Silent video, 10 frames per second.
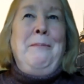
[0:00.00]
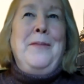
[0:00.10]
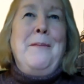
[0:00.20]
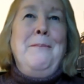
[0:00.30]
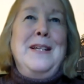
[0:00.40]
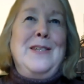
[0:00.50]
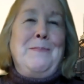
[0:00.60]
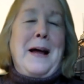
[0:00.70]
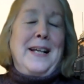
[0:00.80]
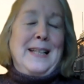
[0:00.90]
Mrs.
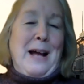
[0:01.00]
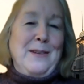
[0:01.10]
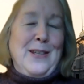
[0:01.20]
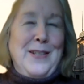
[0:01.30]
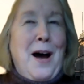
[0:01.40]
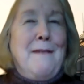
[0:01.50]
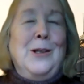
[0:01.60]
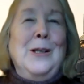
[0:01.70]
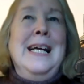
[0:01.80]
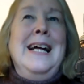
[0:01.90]
Belloc Lowndes'
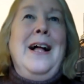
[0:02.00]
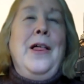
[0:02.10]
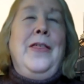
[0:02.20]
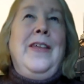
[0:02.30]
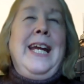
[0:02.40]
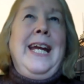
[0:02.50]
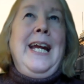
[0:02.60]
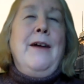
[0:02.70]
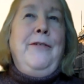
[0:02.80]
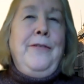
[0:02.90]
novel.
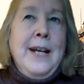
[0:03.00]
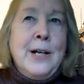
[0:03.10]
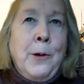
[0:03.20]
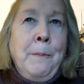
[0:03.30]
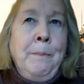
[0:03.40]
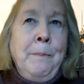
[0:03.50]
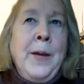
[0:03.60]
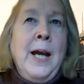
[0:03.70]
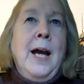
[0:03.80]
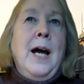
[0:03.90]
The film
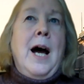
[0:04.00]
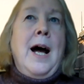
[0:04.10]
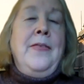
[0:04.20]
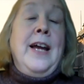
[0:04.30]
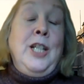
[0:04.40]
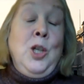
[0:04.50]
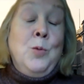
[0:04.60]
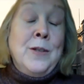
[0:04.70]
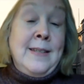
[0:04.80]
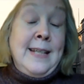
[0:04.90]
that you will
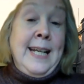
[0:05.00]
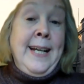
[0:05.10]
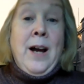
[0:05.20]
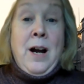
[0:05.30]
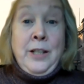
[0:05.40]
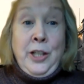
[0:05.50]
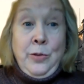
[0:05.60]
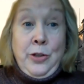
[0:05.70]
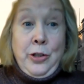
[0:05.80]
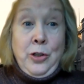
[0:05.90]
see on
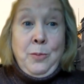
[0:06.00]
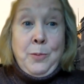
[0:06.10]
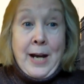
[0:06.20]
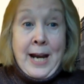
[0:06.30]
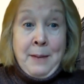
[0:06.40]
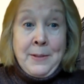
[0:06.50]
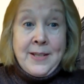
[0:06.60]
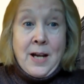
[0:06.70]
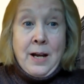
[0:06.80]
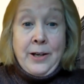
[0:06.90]
YouTube or
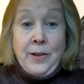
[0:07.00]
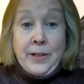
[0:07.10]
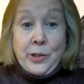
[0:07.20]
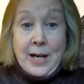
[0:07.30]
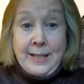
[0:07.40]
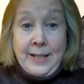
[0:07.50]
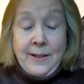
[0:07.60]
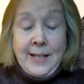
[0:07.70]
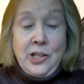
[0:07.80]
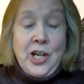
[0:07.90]
Amazon or the
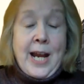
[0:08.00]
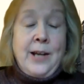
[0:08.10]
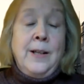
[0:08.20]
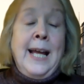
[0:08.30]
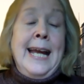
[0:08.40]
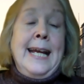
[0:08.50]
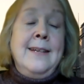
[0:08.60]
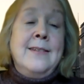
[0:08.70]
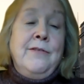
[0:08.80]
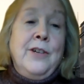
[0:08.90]
Criterion Channel
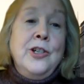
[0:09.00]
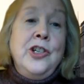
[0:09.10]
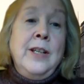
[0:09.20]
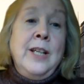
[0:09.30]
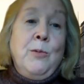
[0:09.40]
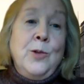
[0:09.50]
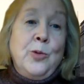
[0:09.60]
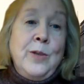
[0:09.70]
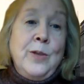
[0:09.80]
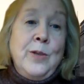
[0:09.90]
is the version that was